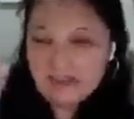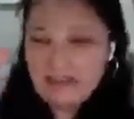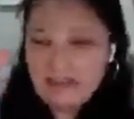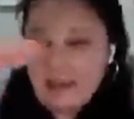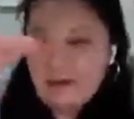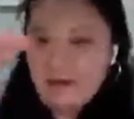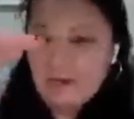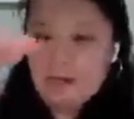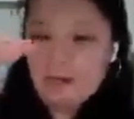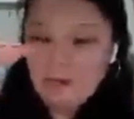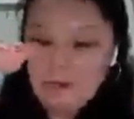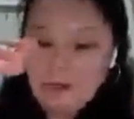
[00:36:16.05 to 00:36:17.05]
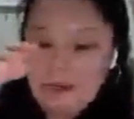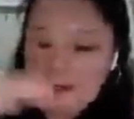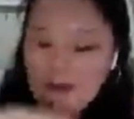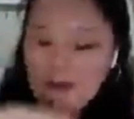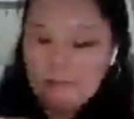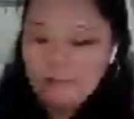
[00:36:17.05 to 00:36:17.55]
Interlanguage
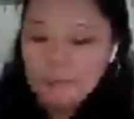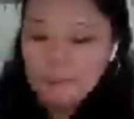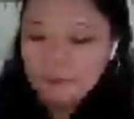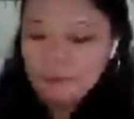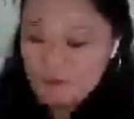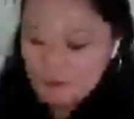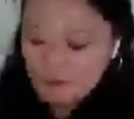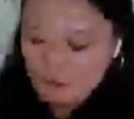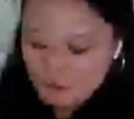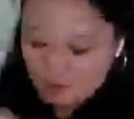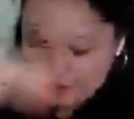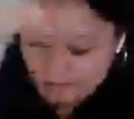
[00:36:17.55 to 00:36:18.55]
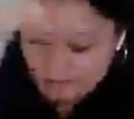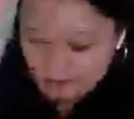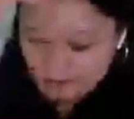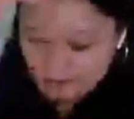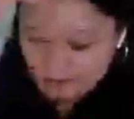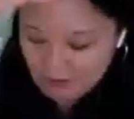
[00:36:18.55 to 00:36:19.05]
it's the area
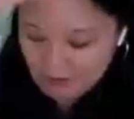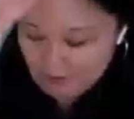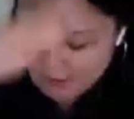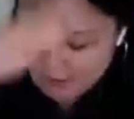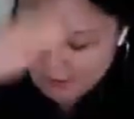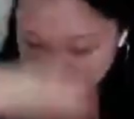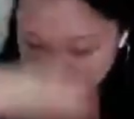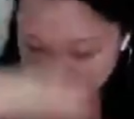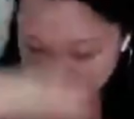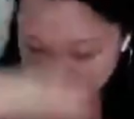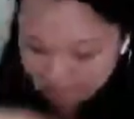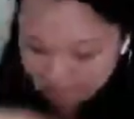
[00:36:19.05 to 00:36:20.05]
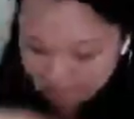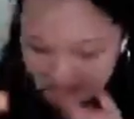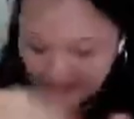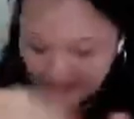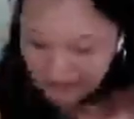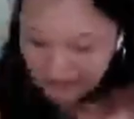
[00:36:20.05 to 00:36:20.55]
between what you know and
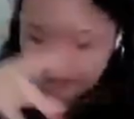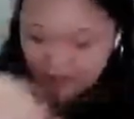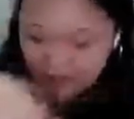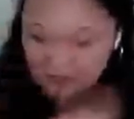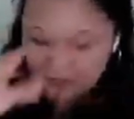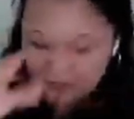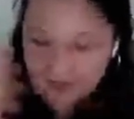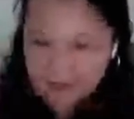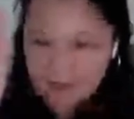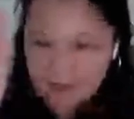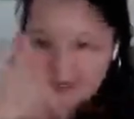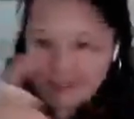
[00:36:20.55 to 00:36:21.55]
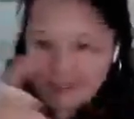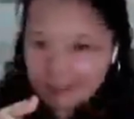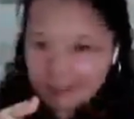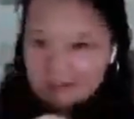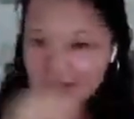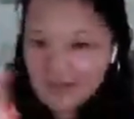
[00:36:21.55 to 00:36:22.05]
what you're learning.
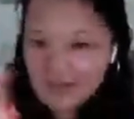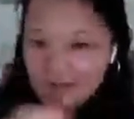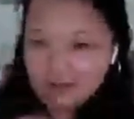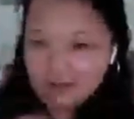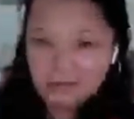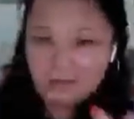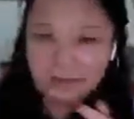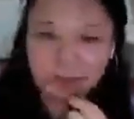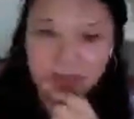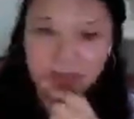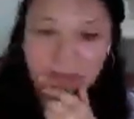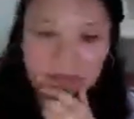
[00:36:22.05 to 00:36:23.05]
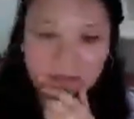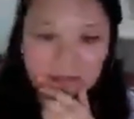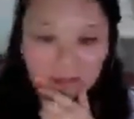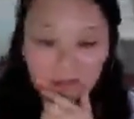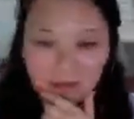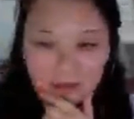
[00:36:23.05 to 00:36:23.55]
So that's why
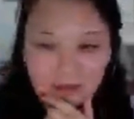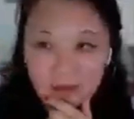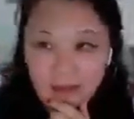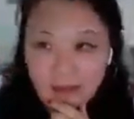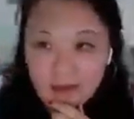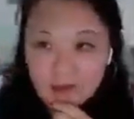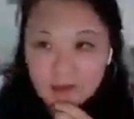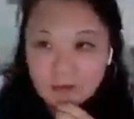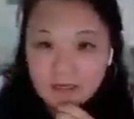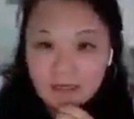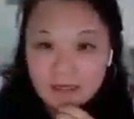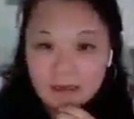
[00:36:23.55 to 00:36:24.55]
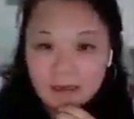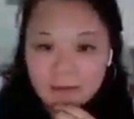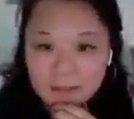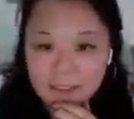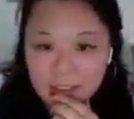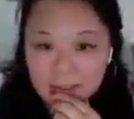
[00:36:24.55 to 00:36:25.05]
interlanguage, between
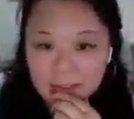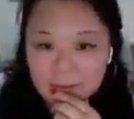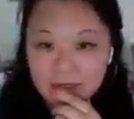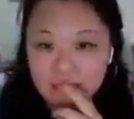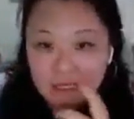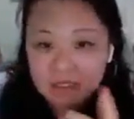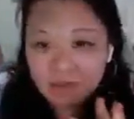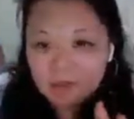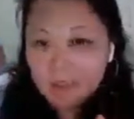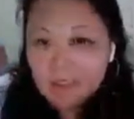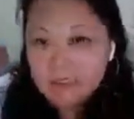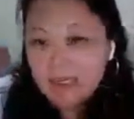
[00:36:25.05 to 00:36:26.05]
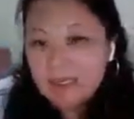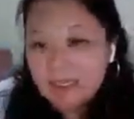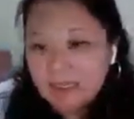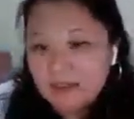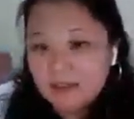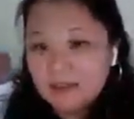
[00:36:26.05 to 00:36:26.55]
language 1 and
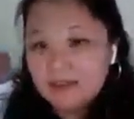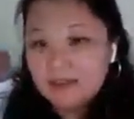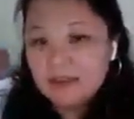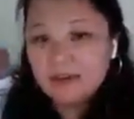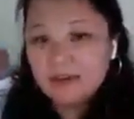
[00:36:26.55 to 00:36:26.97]
language 2.